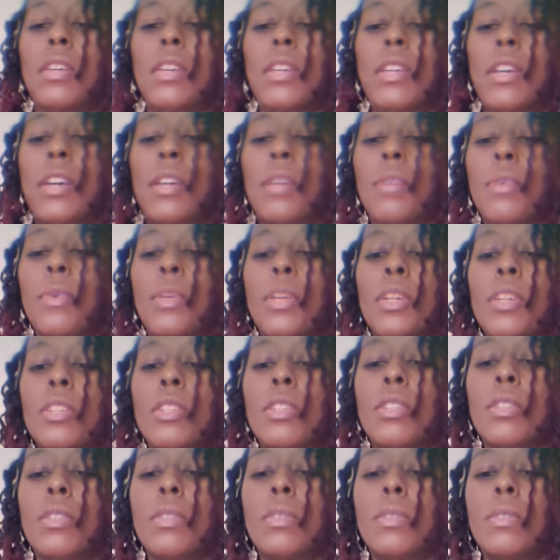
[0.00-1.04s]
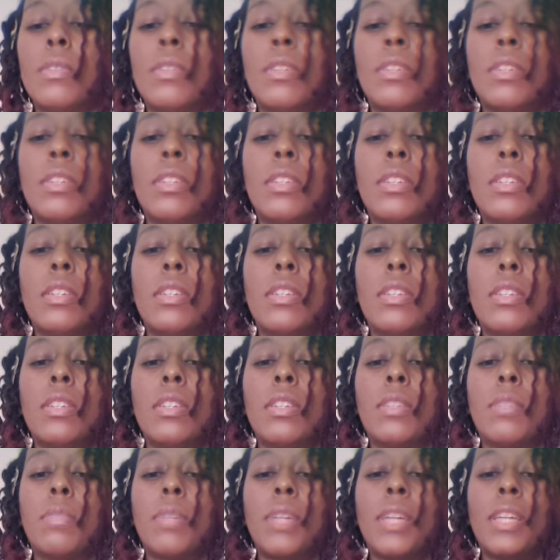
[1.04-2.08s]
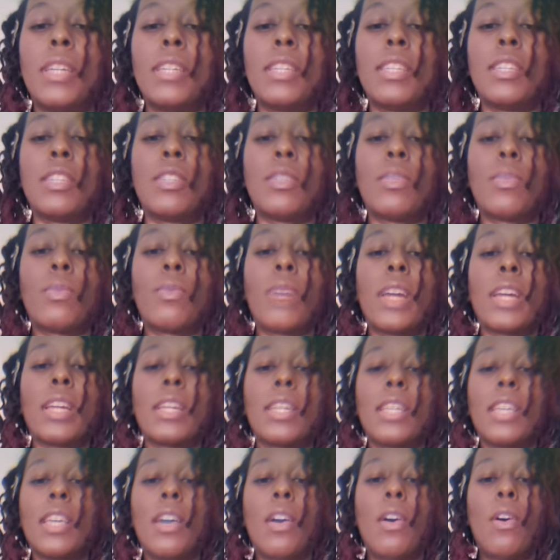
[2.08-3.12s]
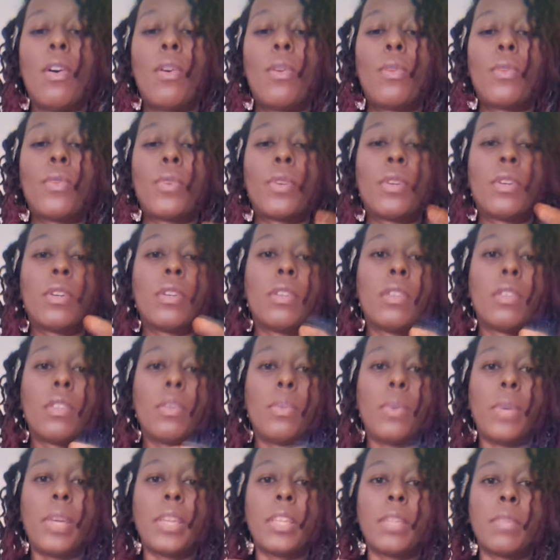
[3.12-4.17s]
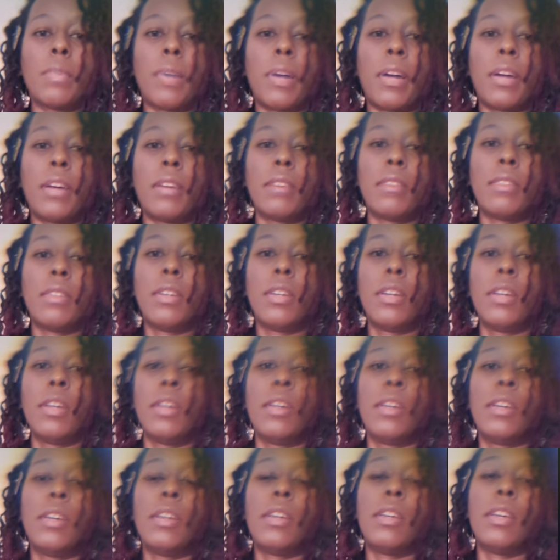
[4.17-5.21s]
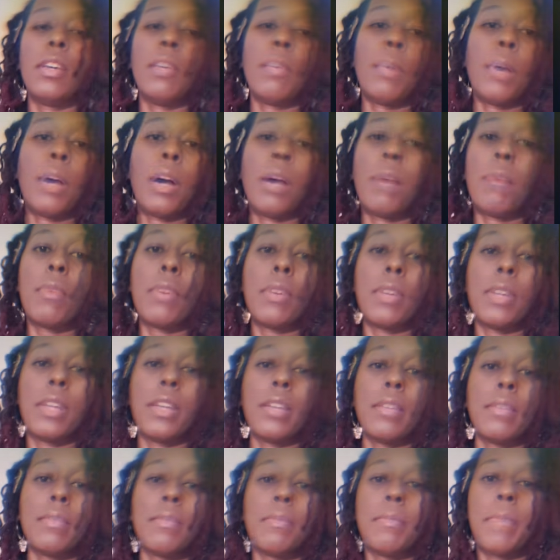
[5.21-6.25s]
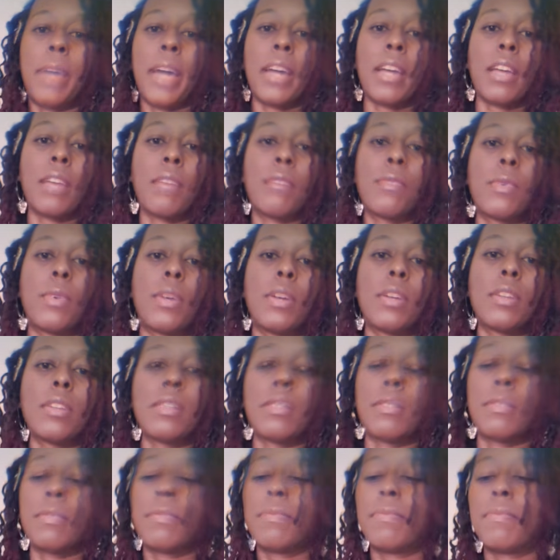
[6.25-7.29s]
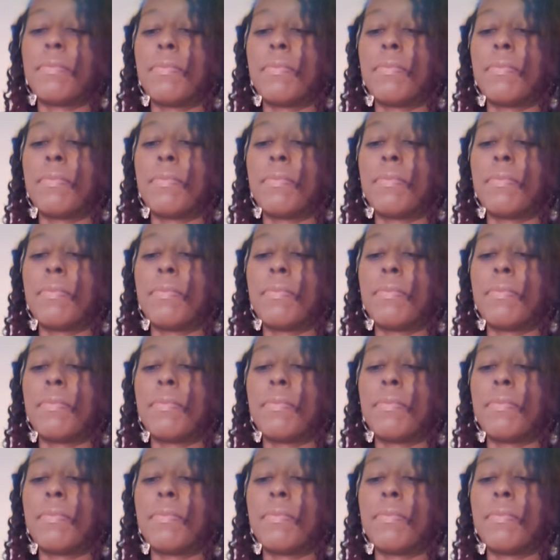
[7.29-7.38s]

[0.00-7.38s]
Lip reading: And all I'm going to do is place it directly over the weak spot and palm roll it back and forth.